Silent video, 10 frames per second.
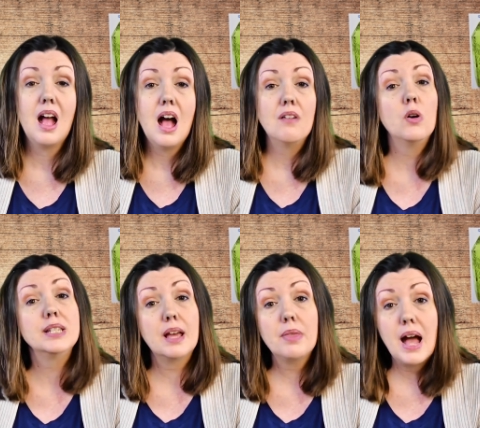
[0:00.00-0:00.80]
I've
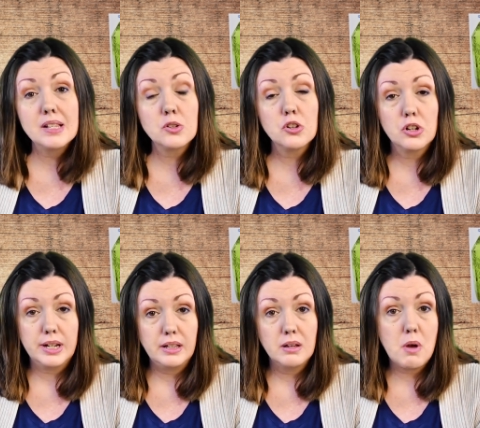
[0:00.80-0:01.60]
always kept the high school
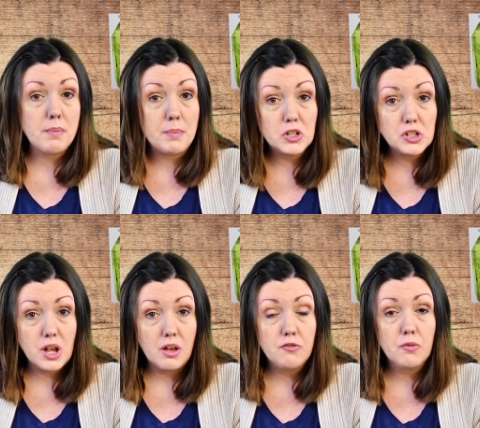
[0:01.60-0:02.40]
curriculum on my
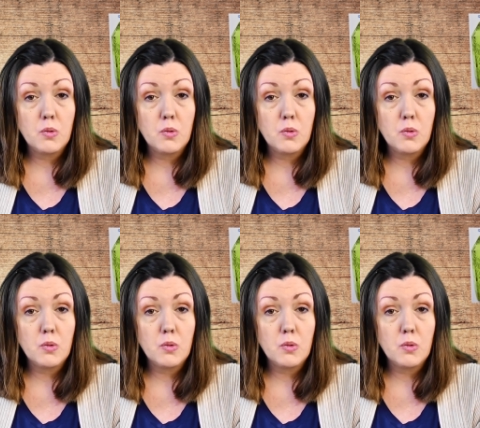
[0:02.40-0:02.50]
bookshelf